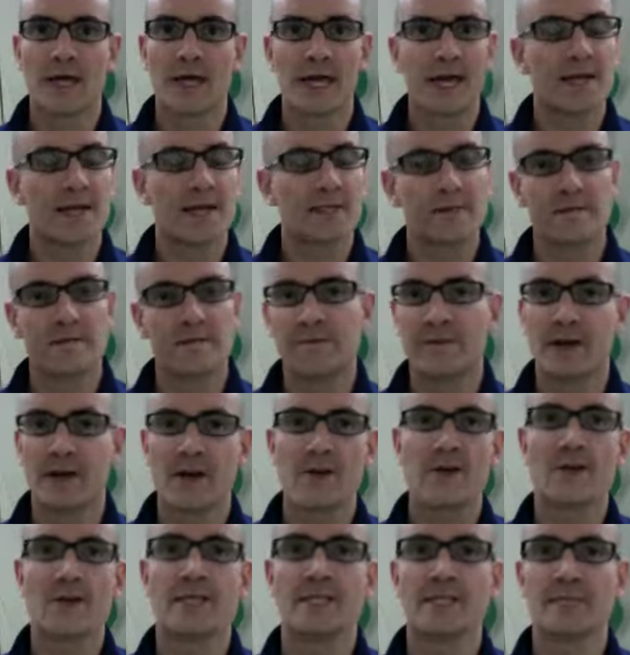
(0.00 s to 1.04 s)
and it's a
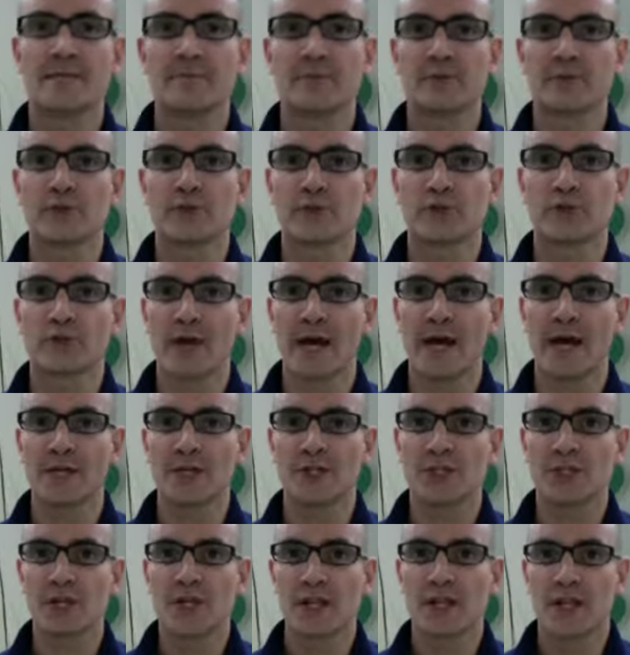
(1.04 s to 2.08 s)
very simple stretch
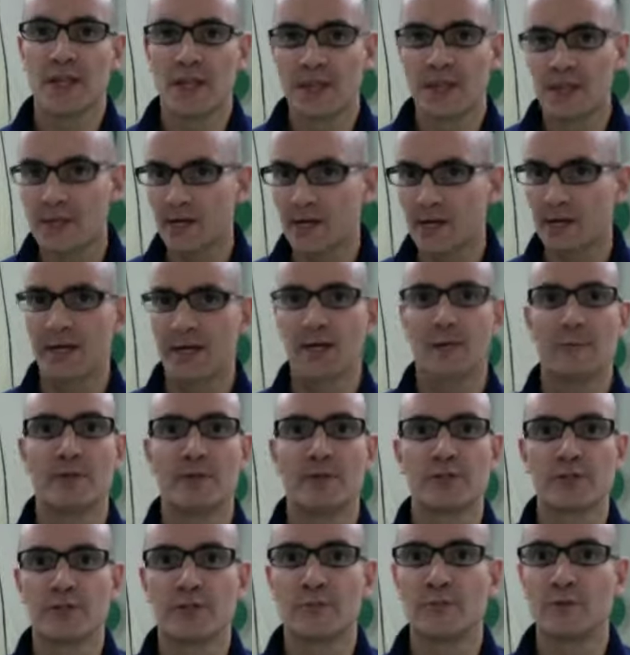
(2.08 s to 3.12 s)
that'll help
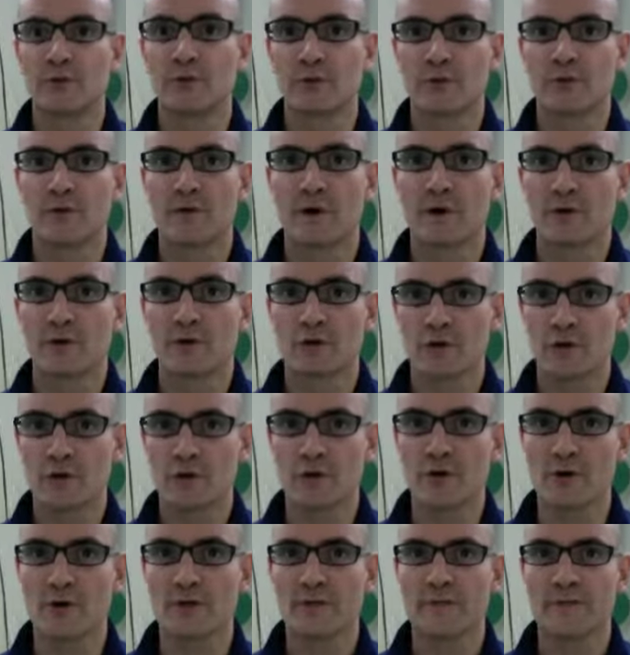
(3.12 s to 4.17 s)
us improve our
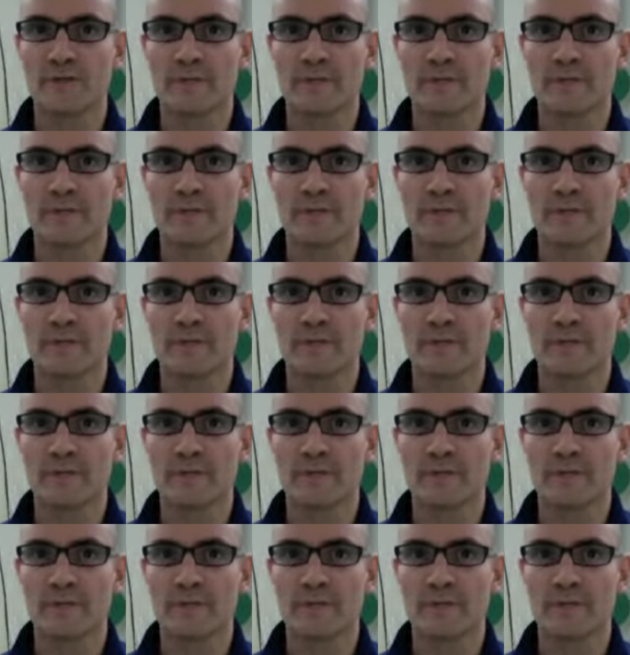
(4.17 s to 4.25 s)
turn.